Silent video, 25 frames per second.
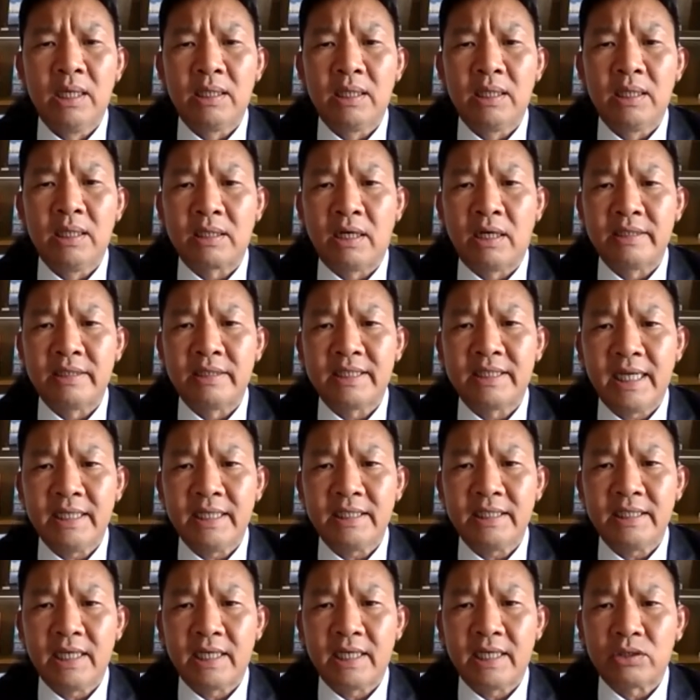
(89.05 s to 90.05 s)
the
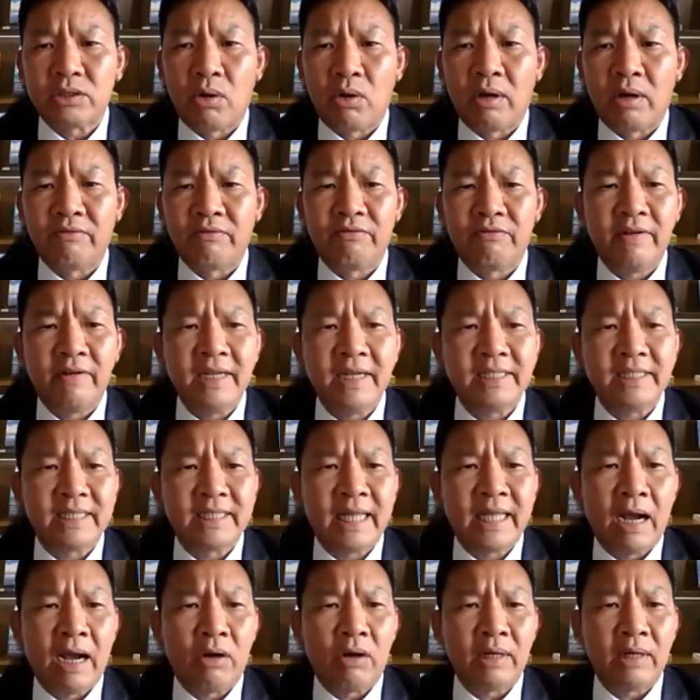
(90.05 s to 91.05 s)
consensus on phase
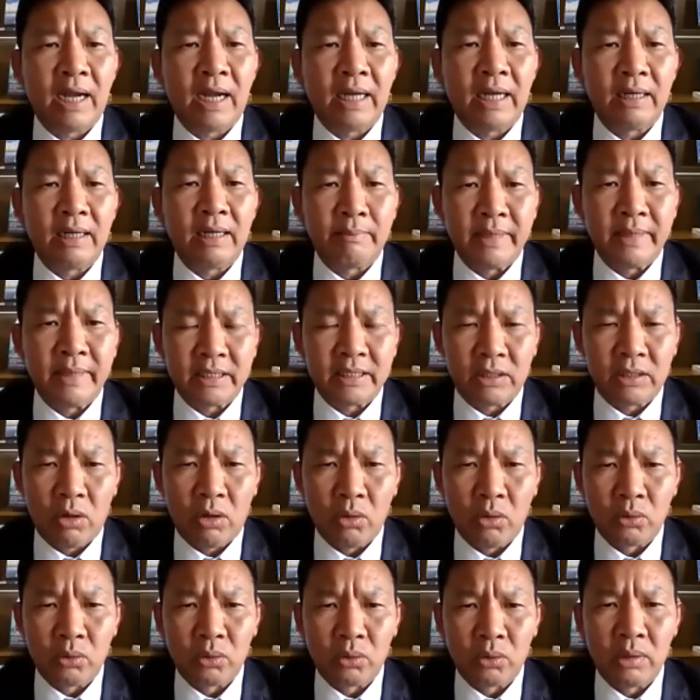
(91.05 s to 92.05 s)
down unabated
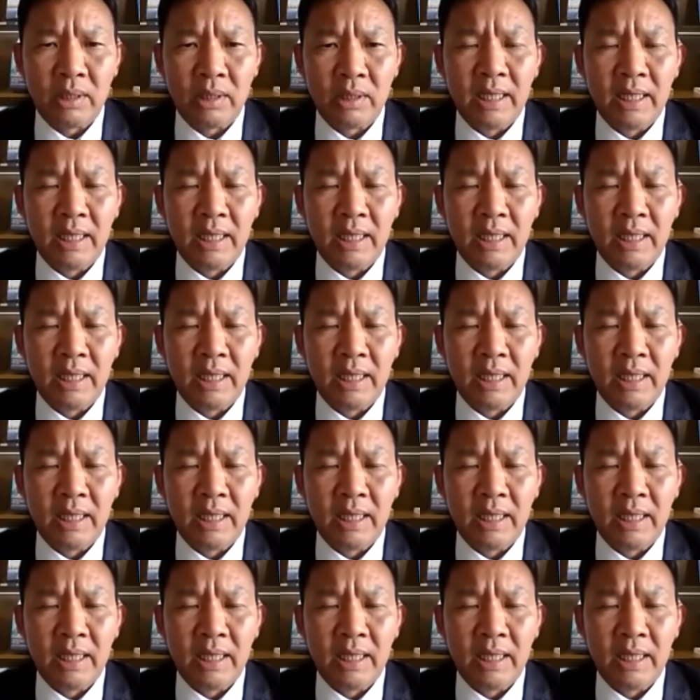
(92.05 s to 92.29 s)
coal,